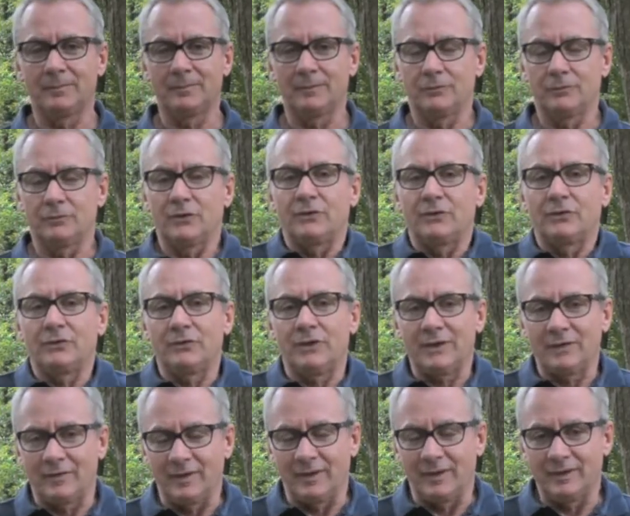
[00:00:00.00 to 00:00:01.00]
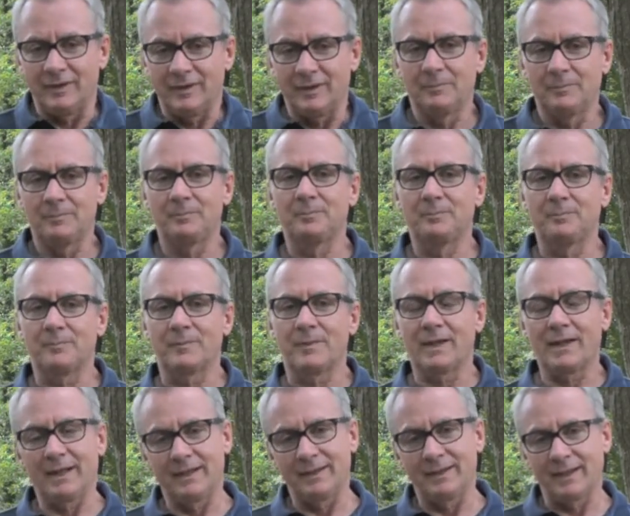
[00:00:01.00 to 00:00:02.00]
restricted
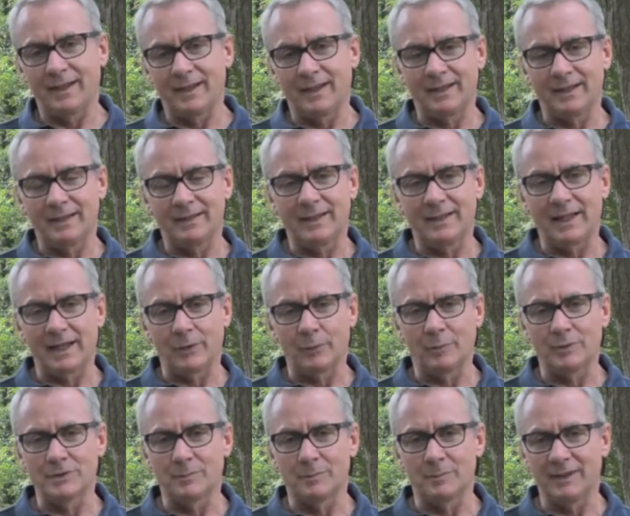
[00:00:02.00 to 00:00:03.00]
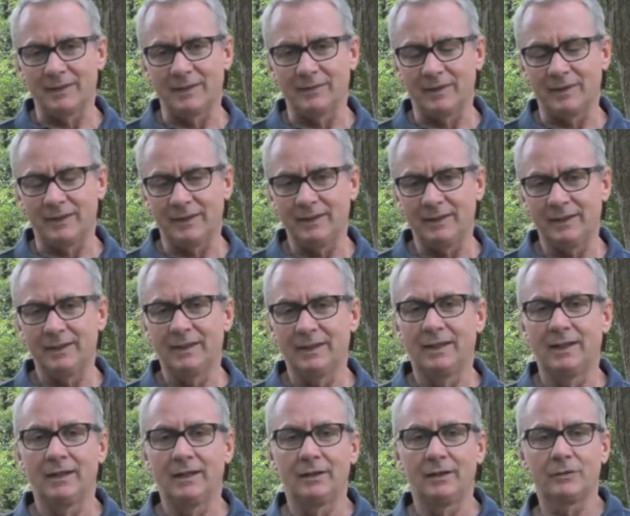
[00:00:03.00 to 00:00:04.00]
in their language ability
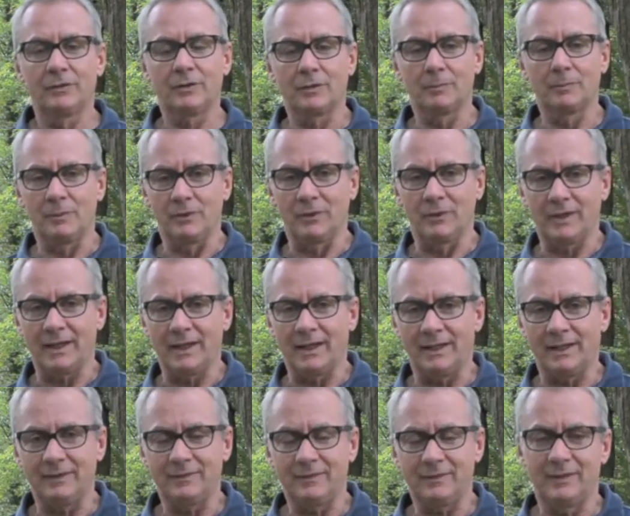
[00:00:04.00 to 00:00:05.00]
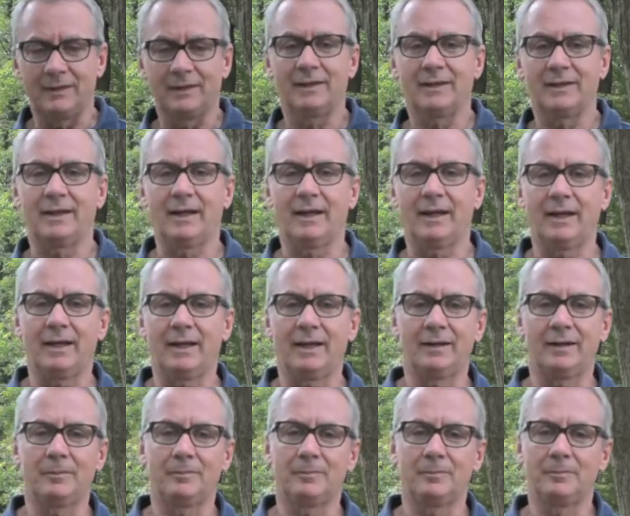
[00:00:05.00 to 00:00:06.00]
to communicate,
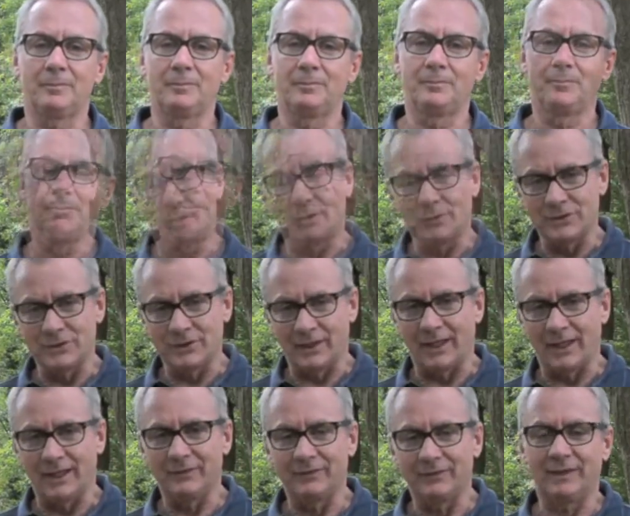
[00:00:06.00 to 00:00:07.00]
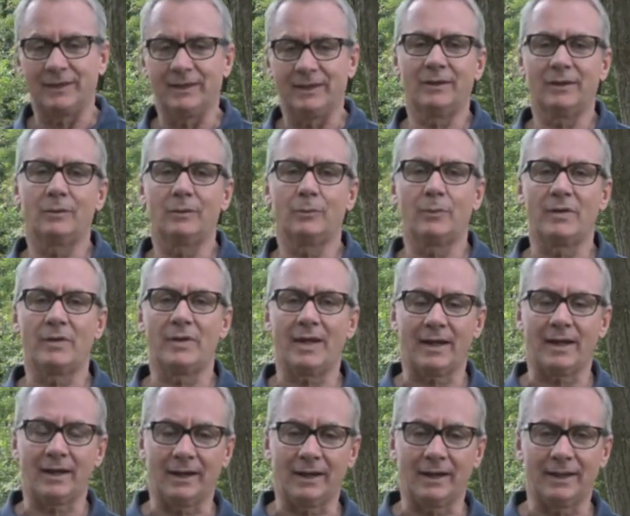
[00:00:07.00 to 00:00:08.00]
socializing with their
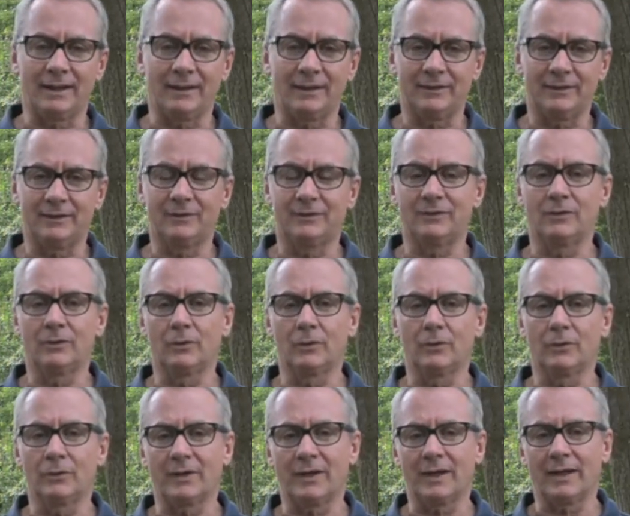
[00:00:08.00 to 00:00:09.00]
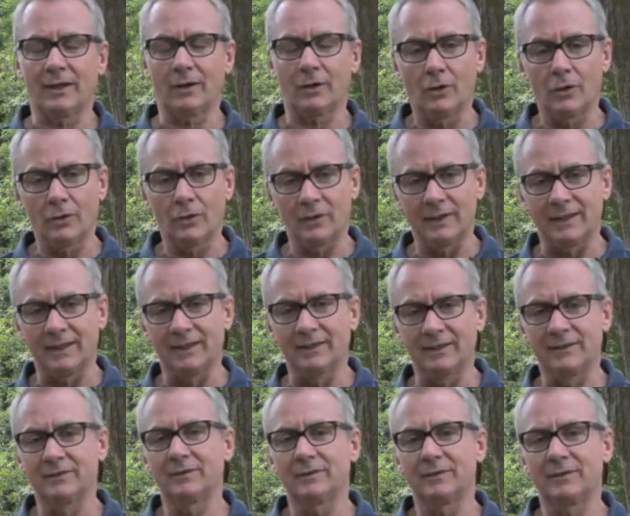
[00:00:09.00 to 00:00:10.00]
clients or their
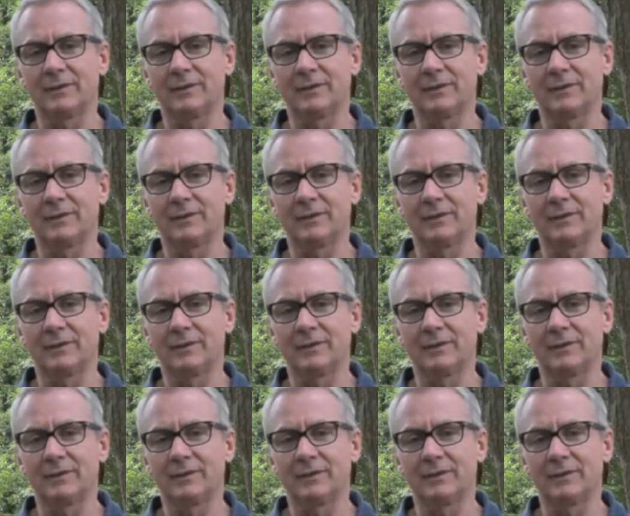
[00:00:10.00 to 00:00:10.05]
colleagues